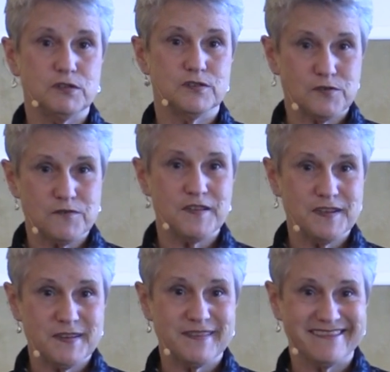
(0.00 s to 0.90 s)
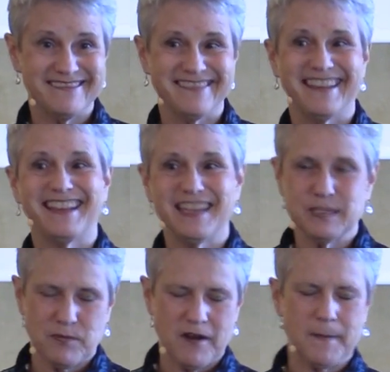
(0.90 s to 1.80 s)
you deserve it.
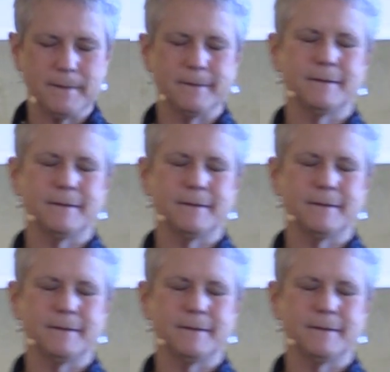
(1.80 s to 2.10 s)
Let's pray.